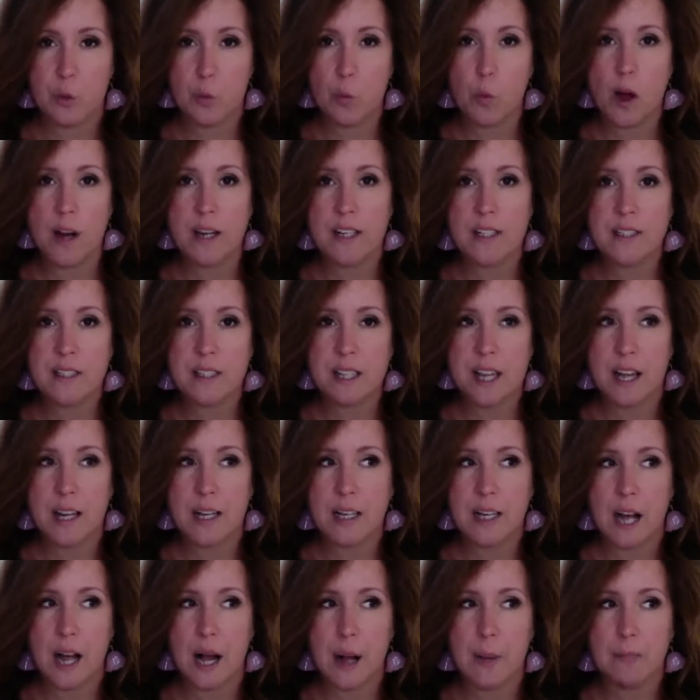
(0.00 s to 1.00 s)
One is like
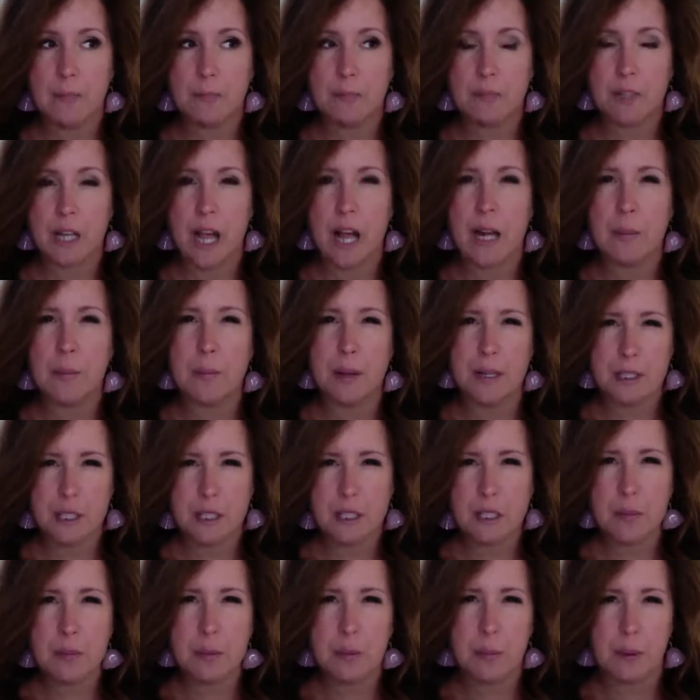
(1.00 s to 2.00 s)
kind of
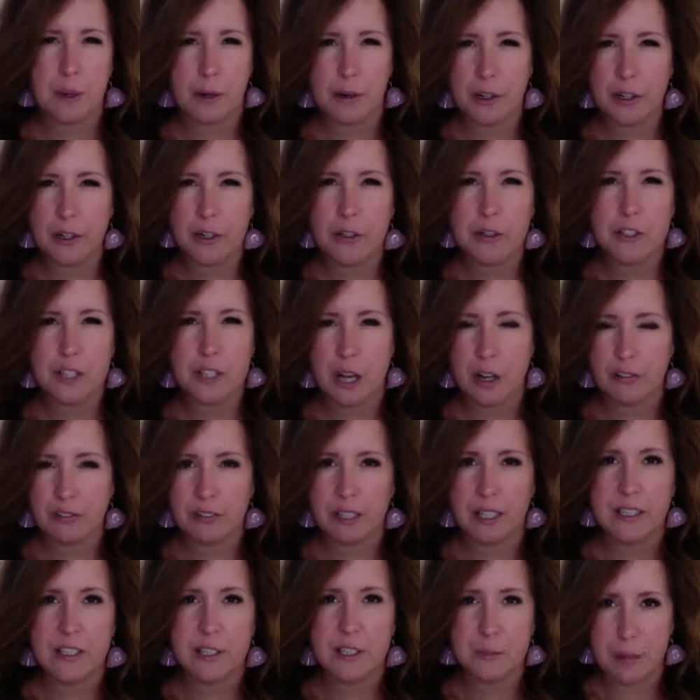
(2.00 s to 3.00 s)
mentally preparing yourself
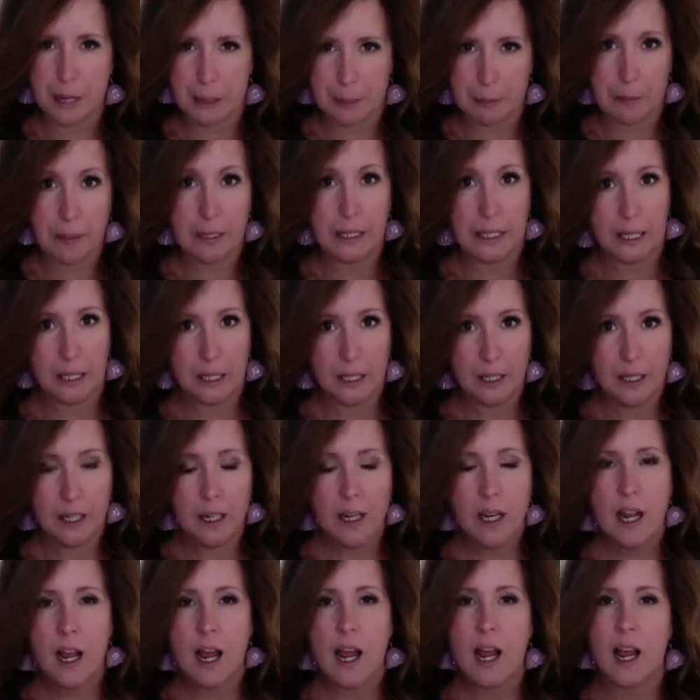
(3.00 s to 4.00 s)
like to make money.
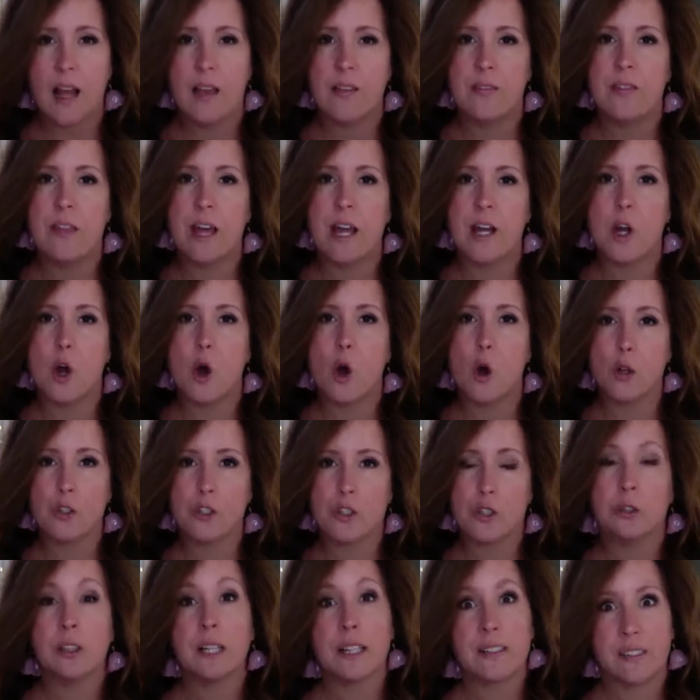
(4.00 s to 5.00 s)
And then
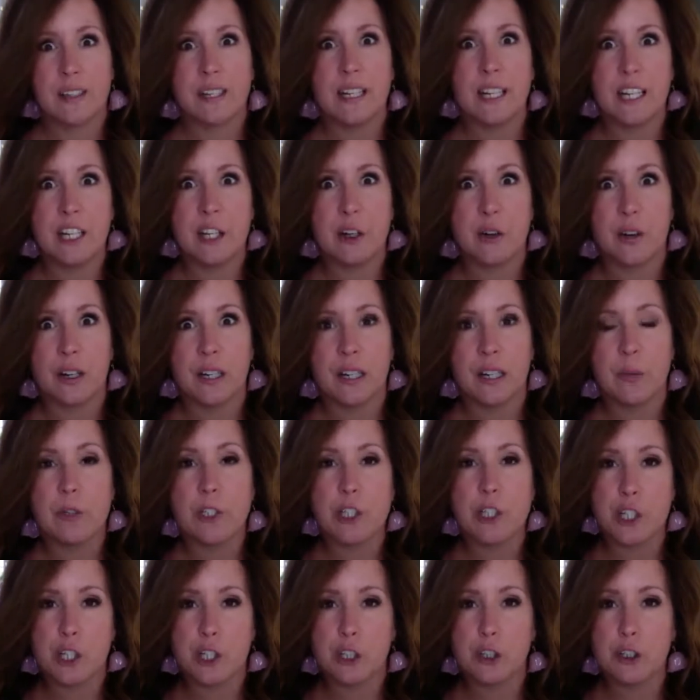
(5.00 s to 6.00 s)
also like the nitty gritty,
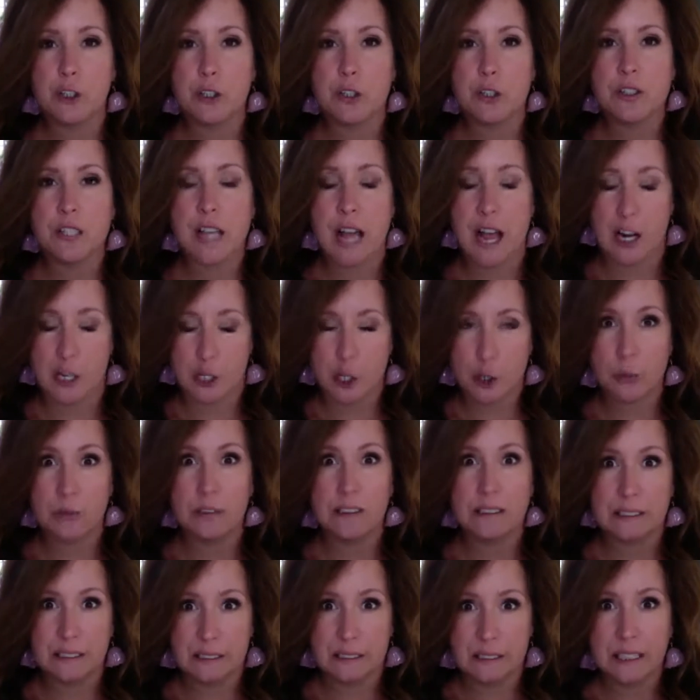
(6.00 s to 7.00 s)
which includes
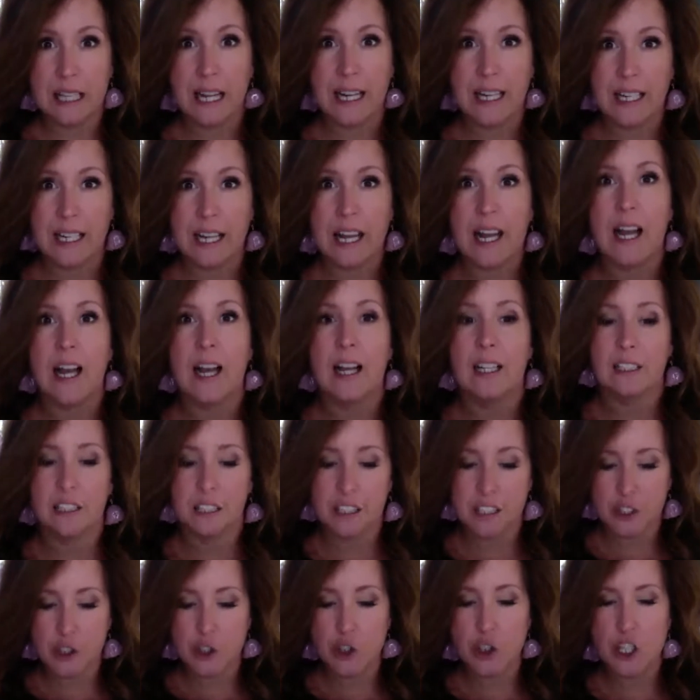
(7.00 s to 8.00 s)
actually like a
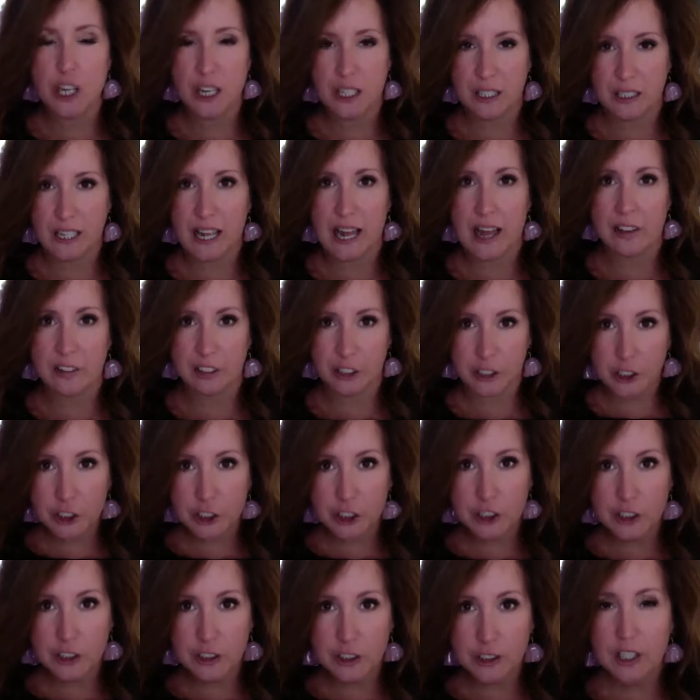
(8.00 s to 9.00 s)
legit
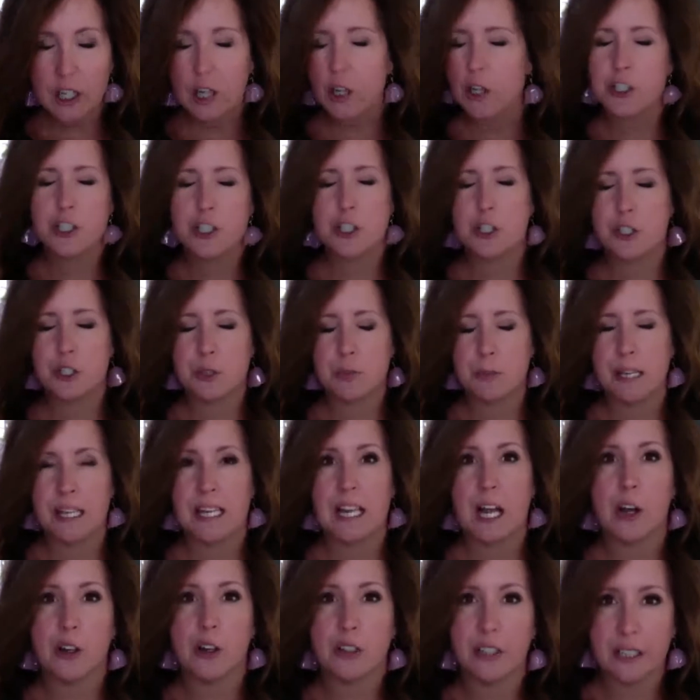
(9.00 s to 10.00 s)
calendar, or excuse me,
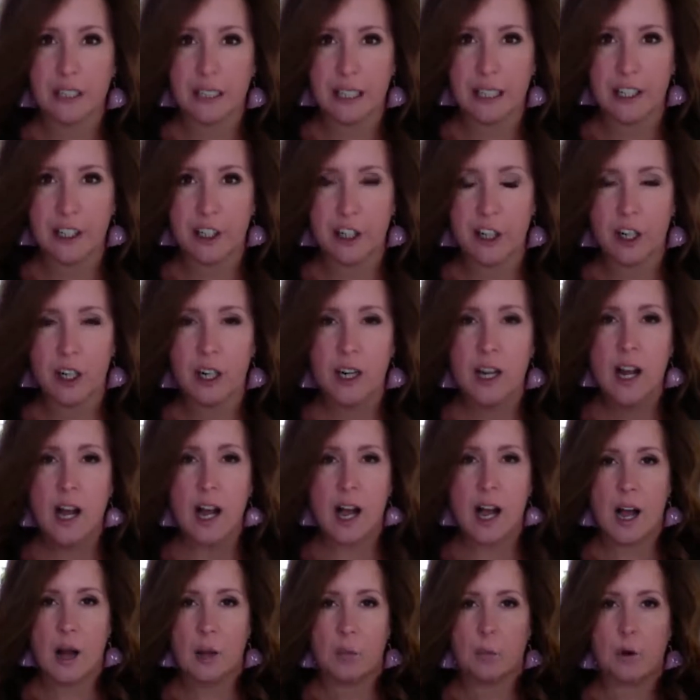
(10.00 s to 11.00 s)
calculator,
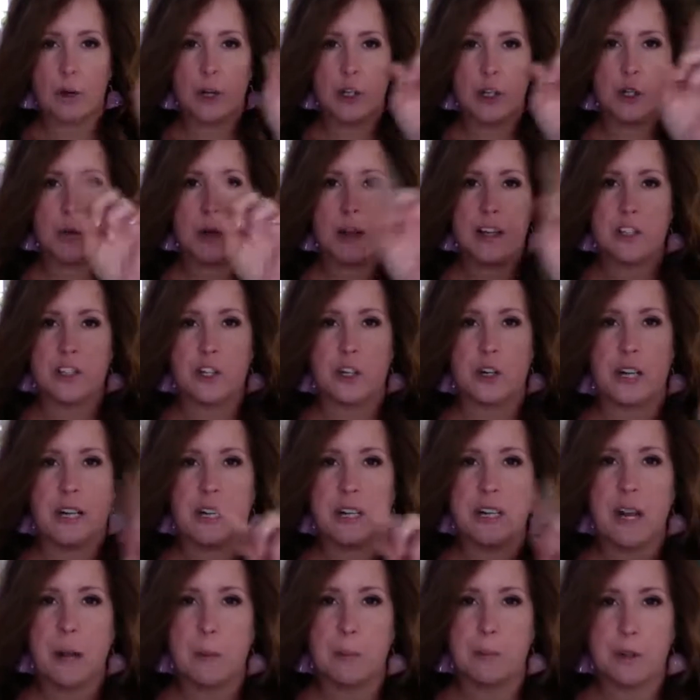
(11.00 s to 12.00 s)
where you enter
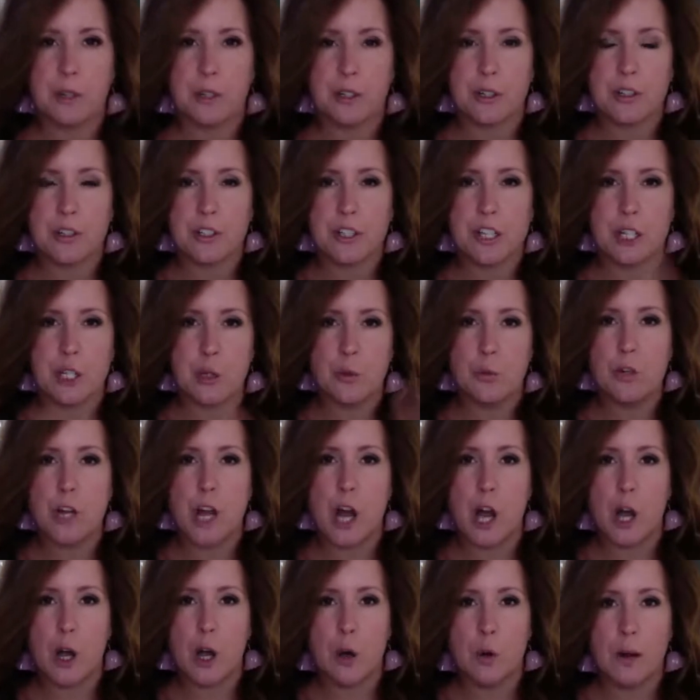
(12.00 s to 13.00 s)
in numbers that you
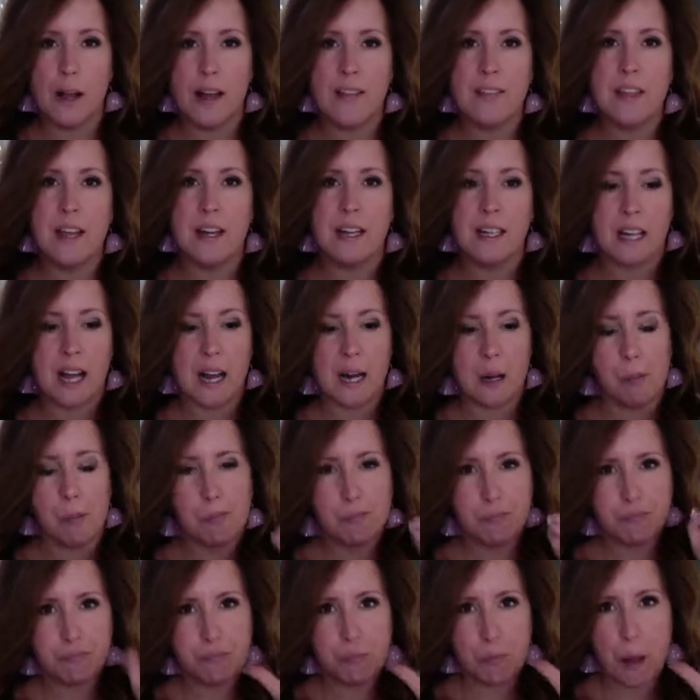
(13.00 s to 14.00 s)
know, and then it kind of
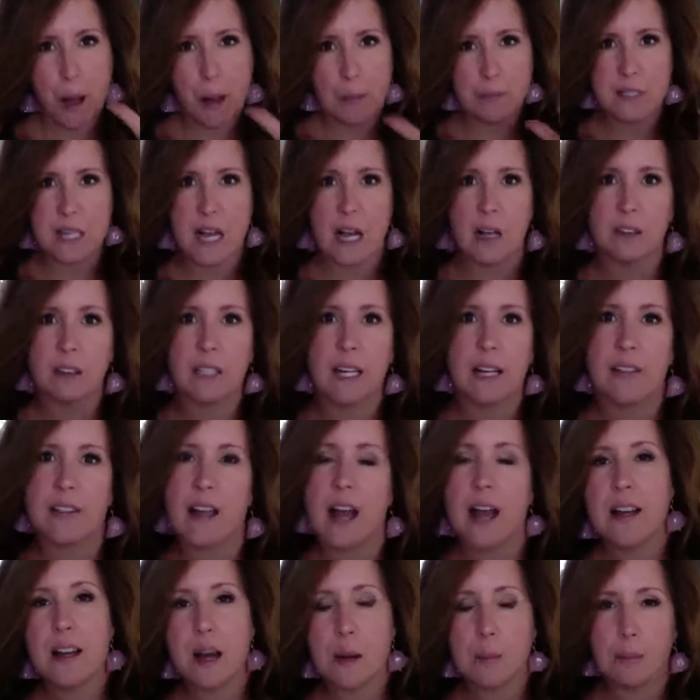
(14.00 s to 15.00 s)
pops out like
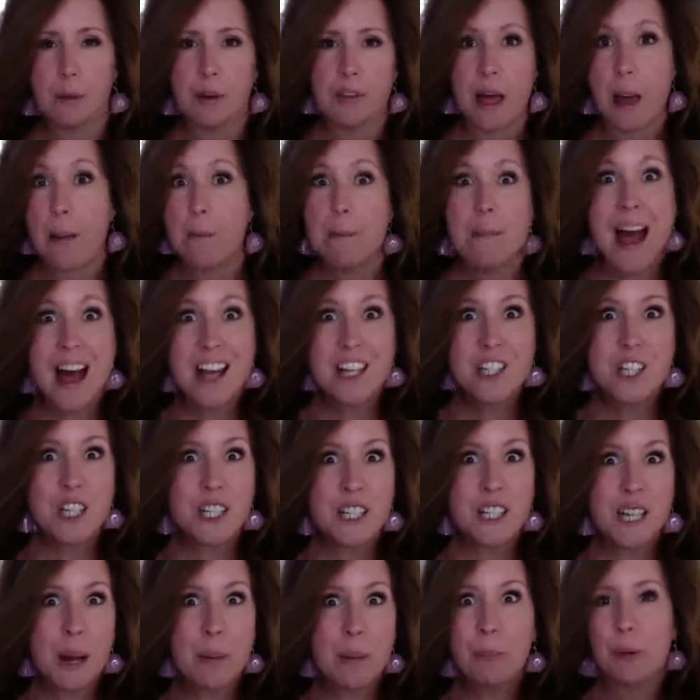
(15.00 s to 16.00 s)
that number, that
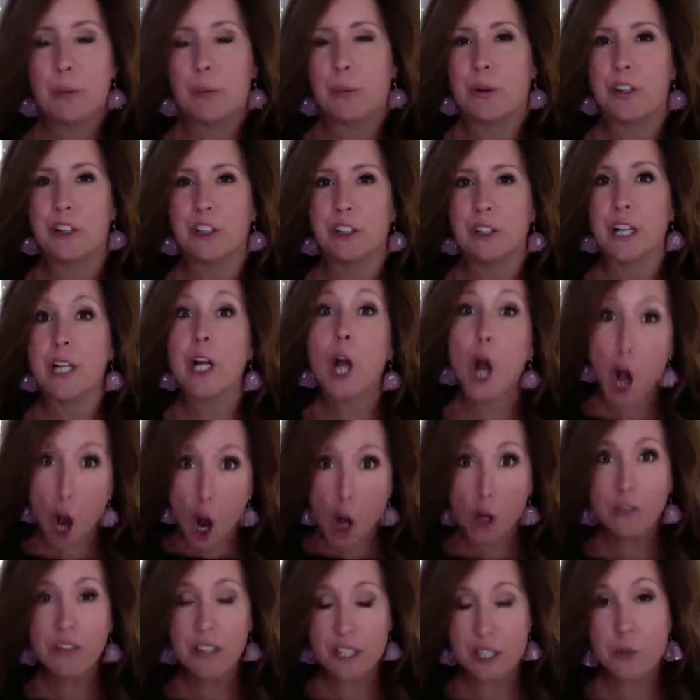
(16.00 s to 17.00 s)
magic number where you're like,
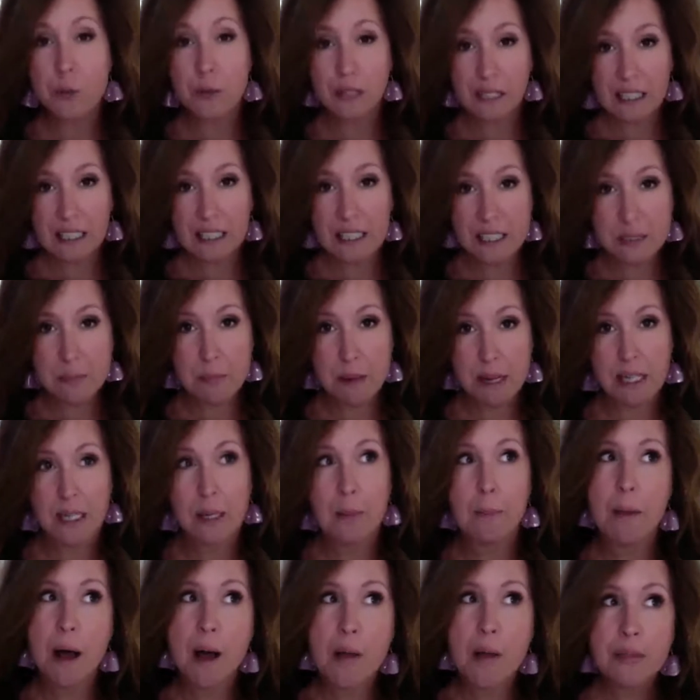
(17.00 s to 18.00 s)
oh, that's what I need to make in a
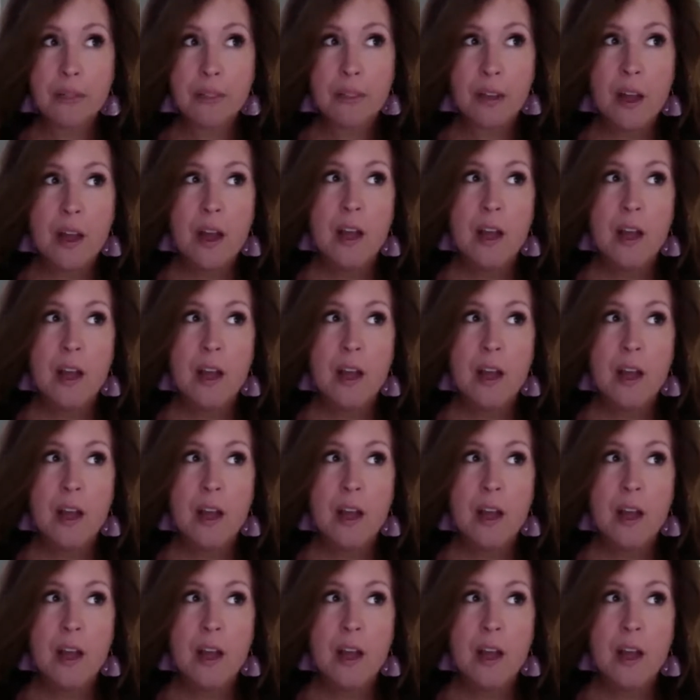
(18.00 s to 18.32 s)
month.